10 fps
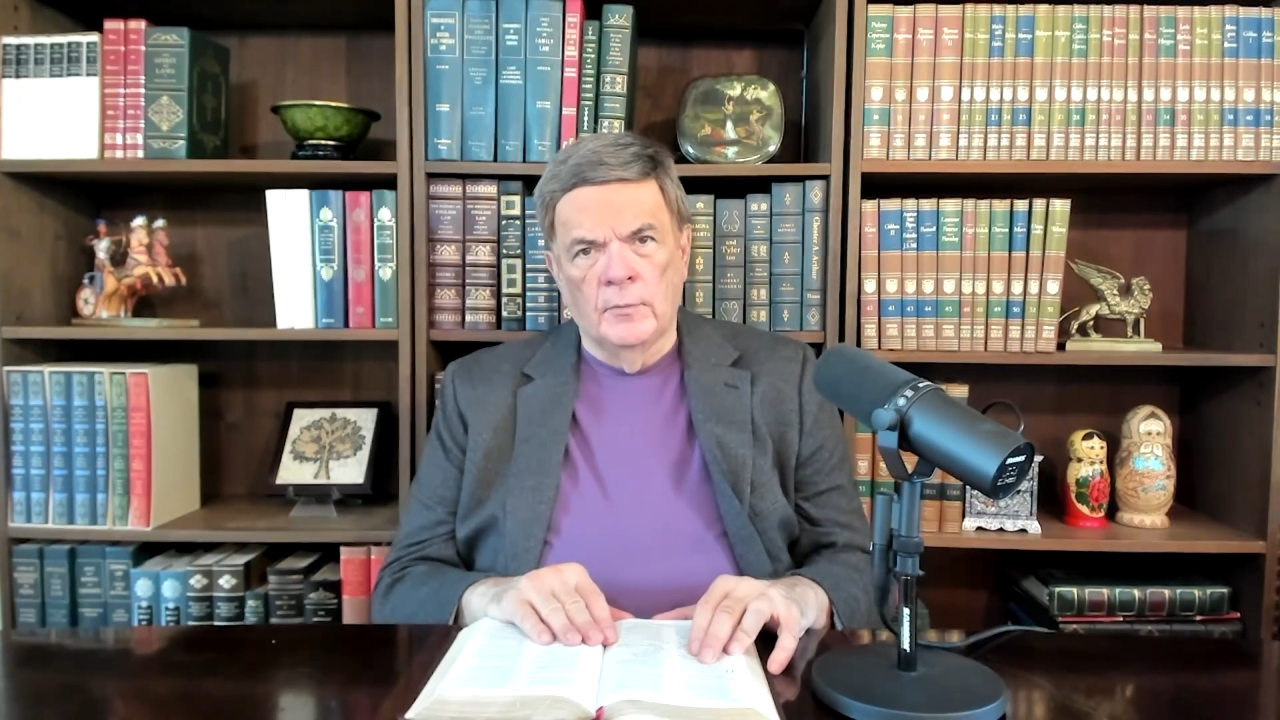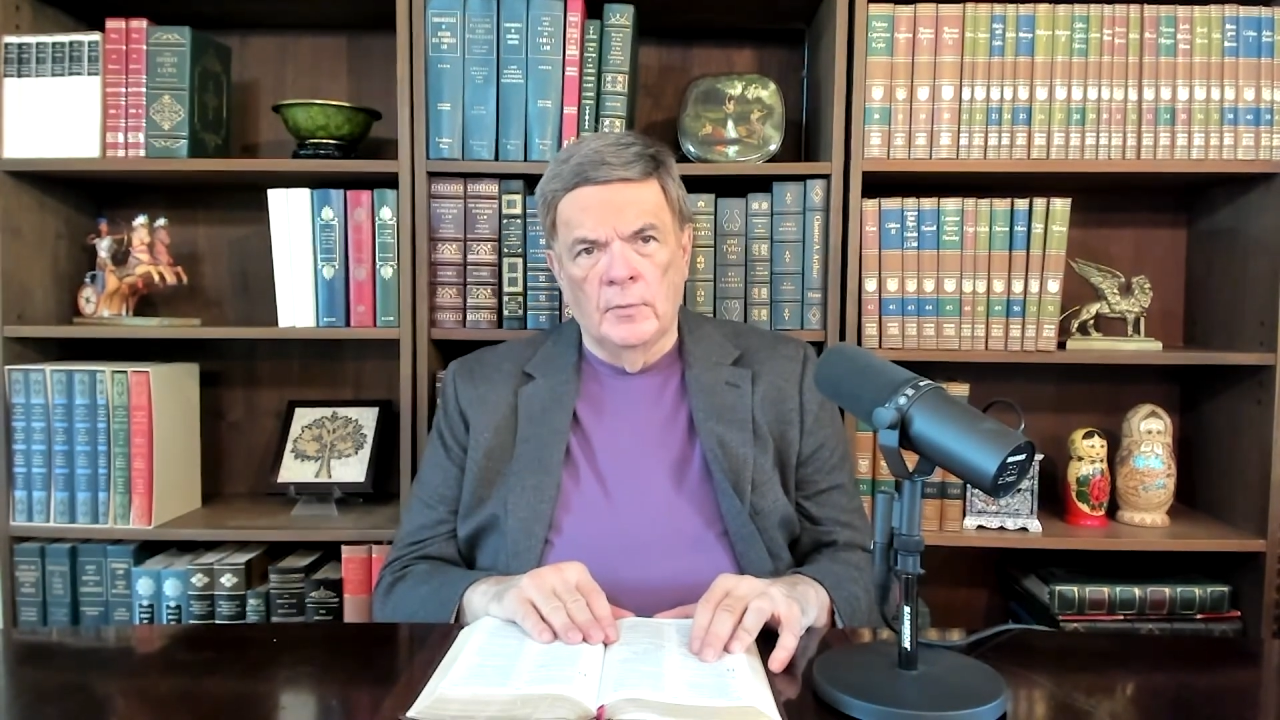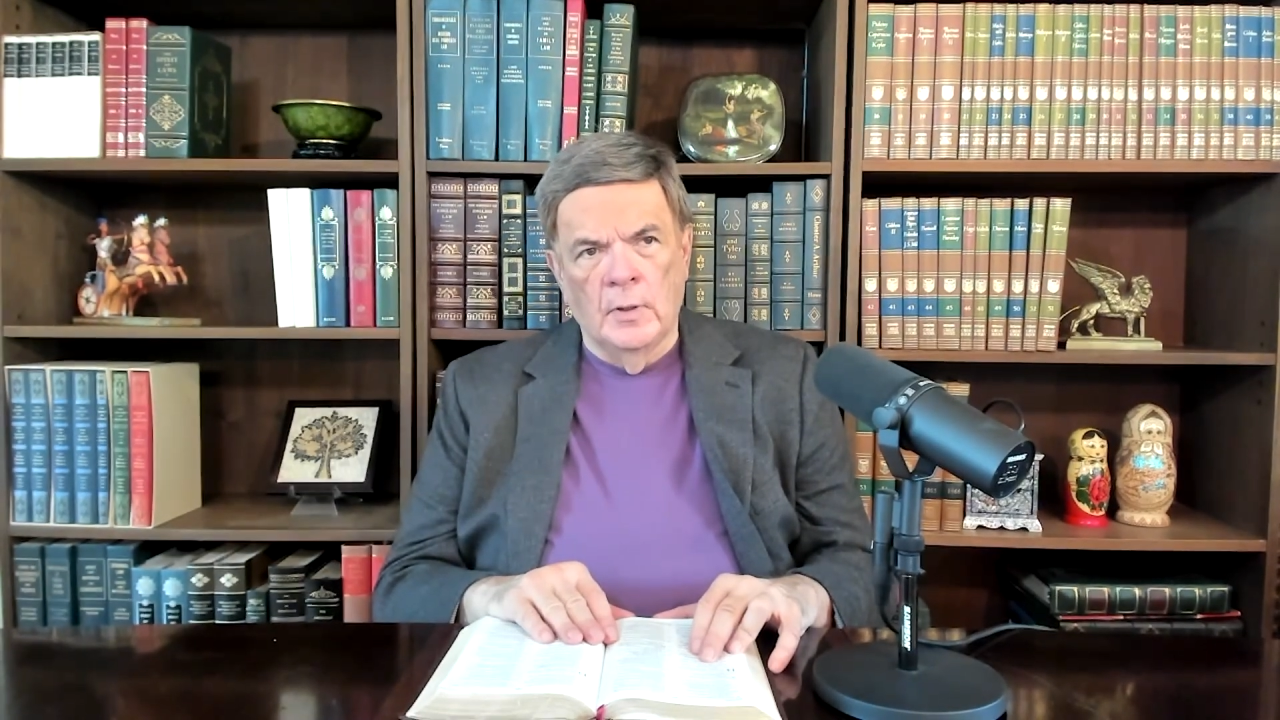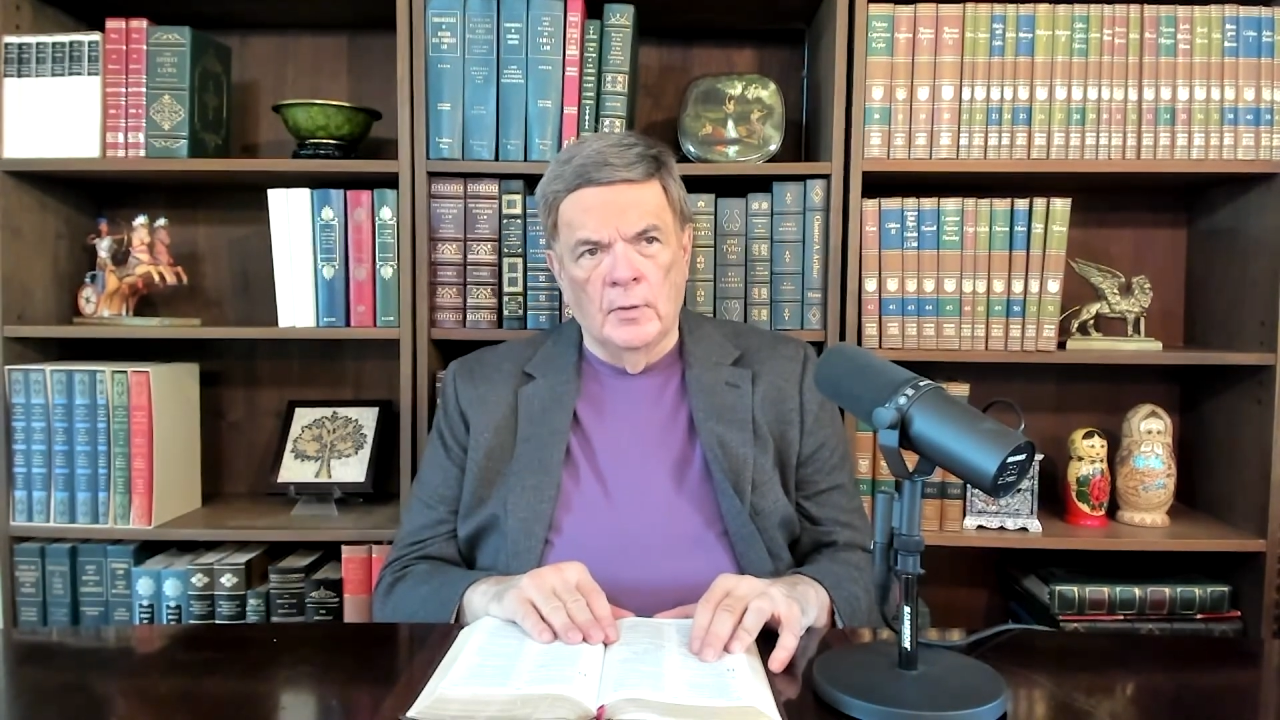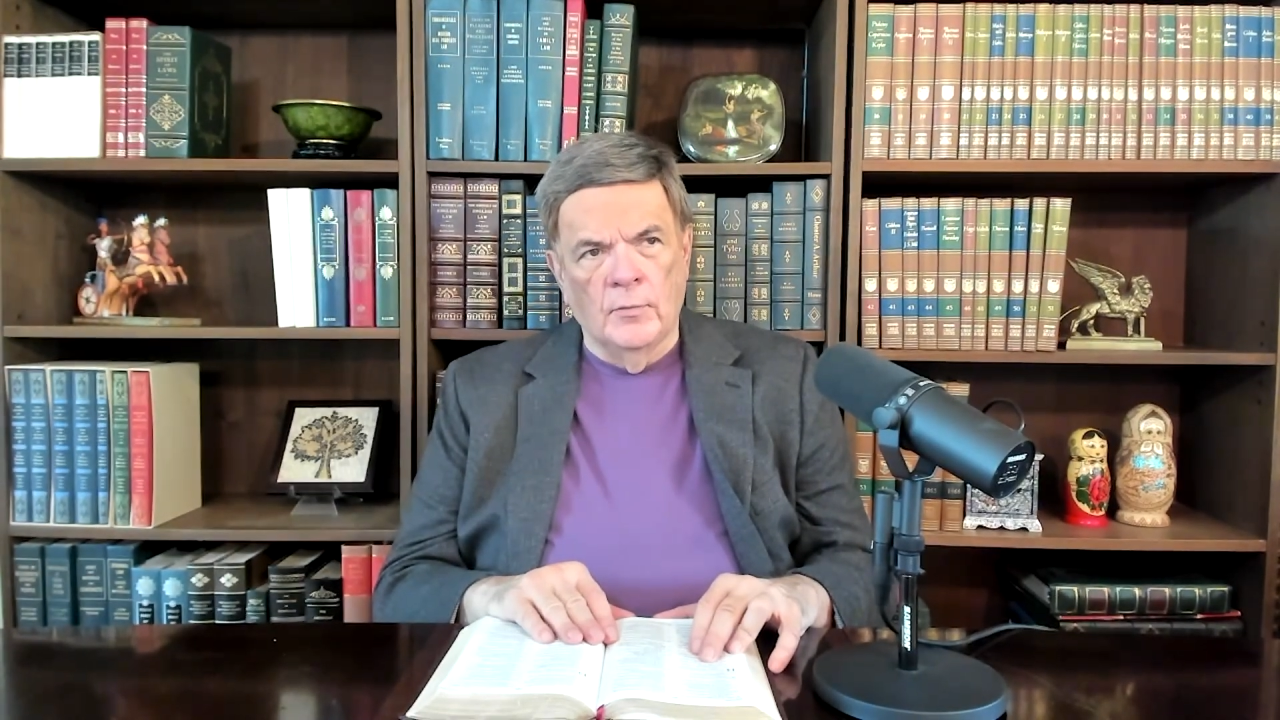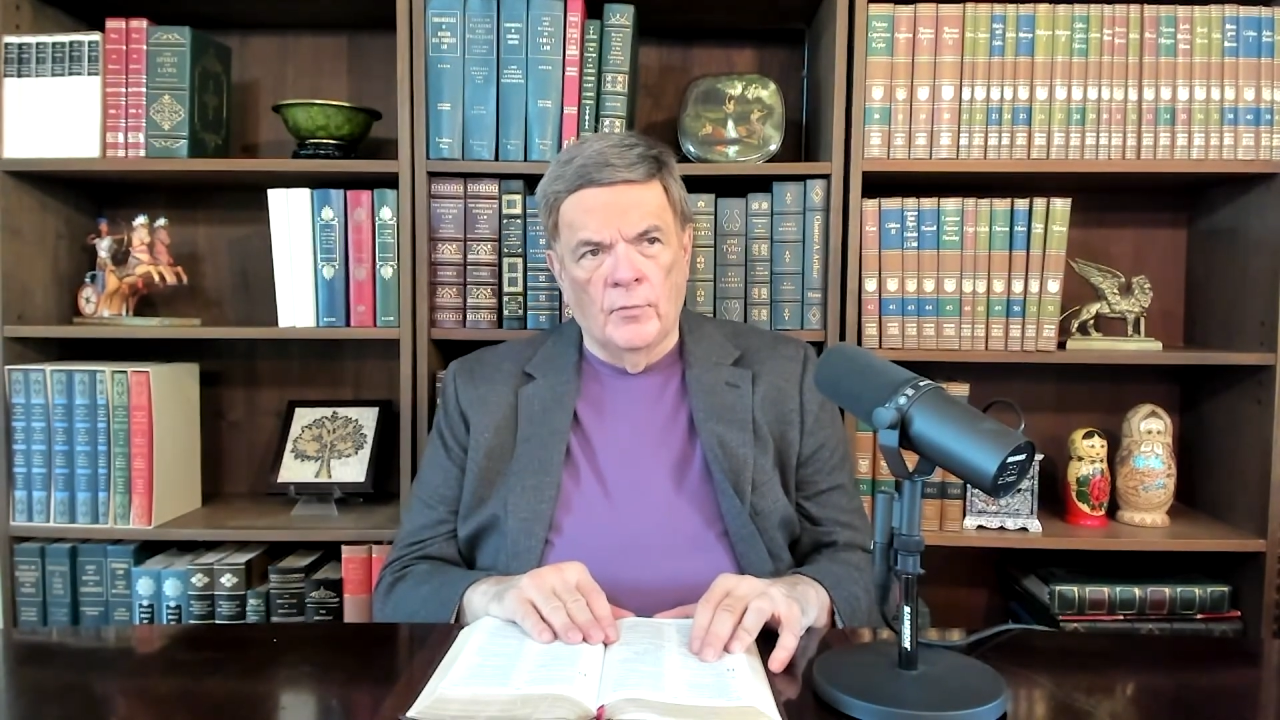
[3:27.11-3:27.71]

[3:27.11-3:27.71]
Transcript: and